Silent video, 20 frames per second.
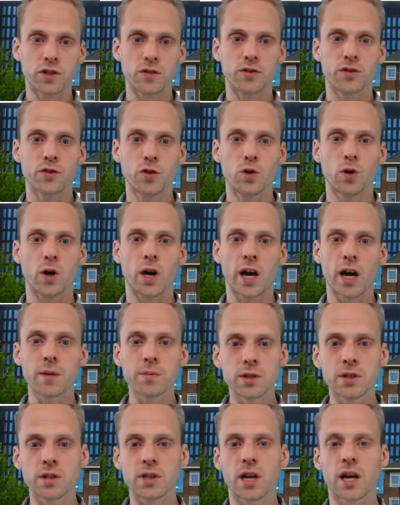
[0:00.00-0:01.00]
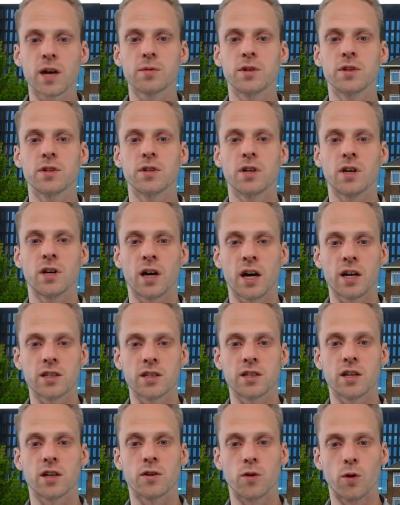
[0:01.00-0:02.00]
of true absent absent uh,
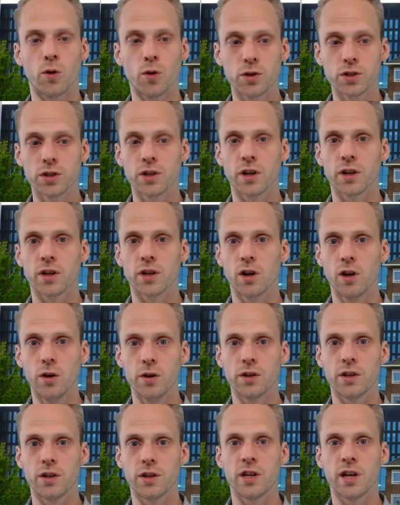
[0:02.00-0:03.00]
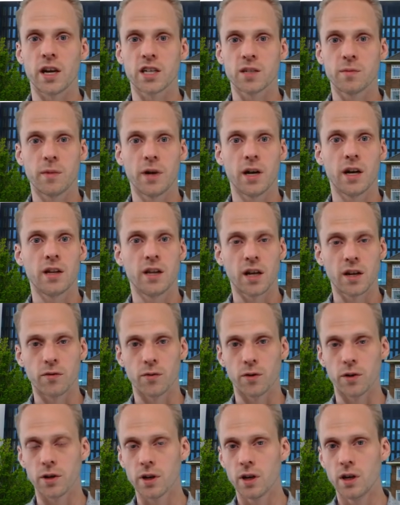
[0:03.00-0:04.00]
edges that are also not included in the estimated
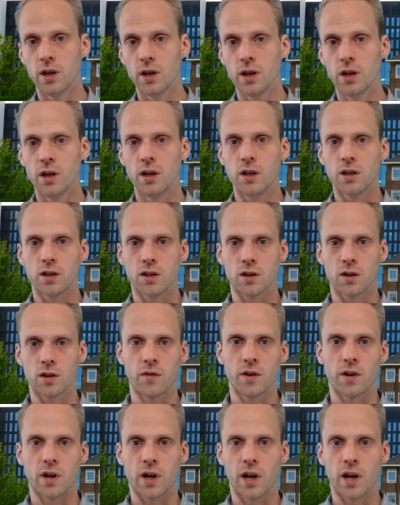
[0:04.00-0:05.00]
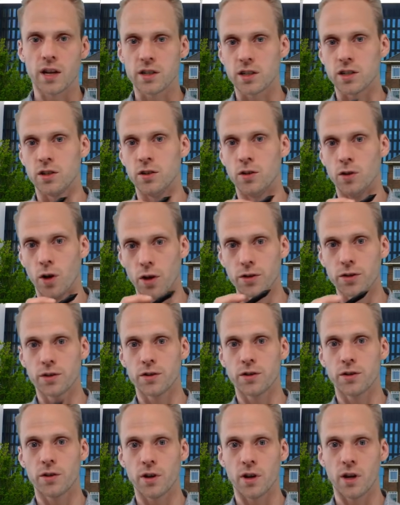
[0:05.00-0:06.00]
network. So if an edge is not
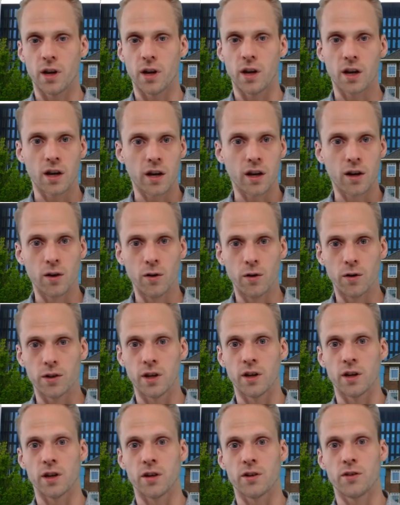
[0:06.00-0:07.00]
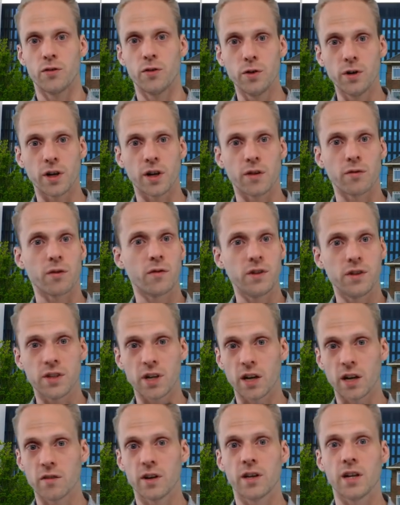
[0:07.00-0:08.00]
uh, included in the true network we
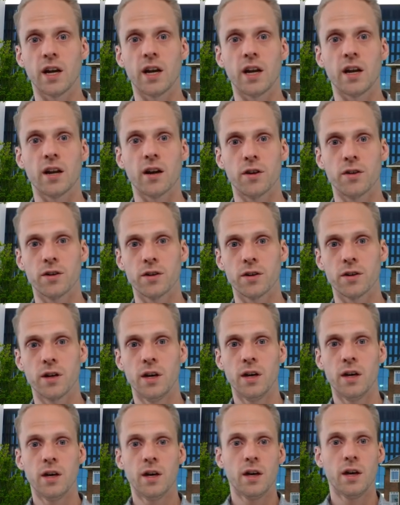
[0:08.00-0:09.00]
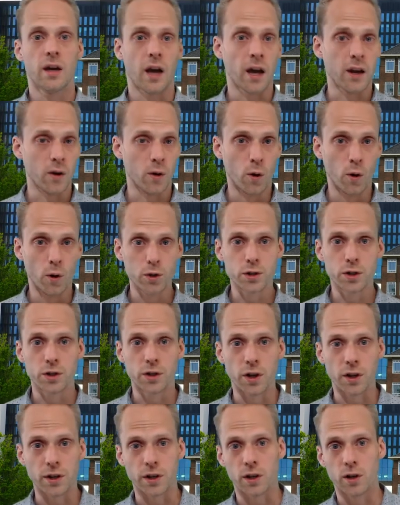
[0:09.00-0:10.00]
generate data under, and also
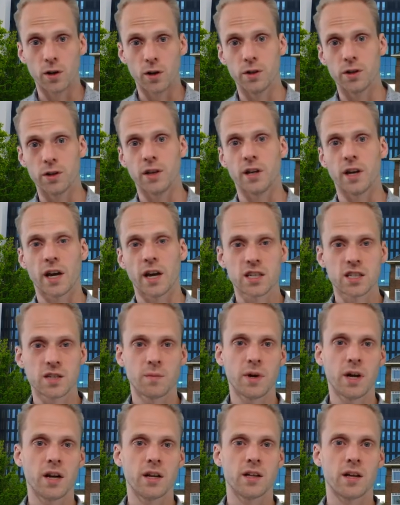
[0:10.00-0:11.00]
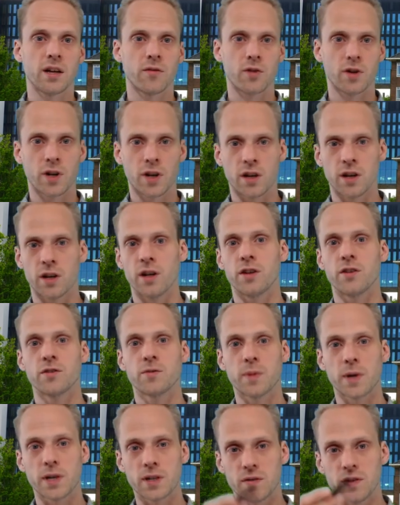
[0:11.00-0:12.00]
not included in the estimated network, then the
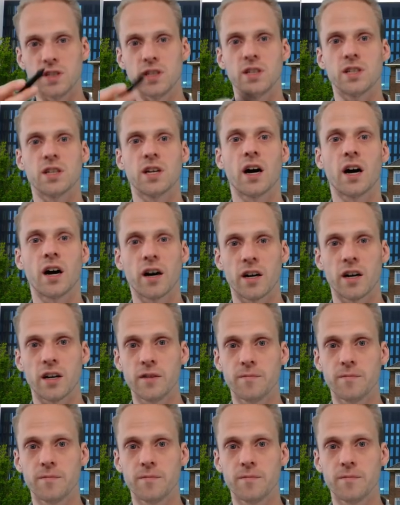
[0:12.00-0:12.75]
specificity is high.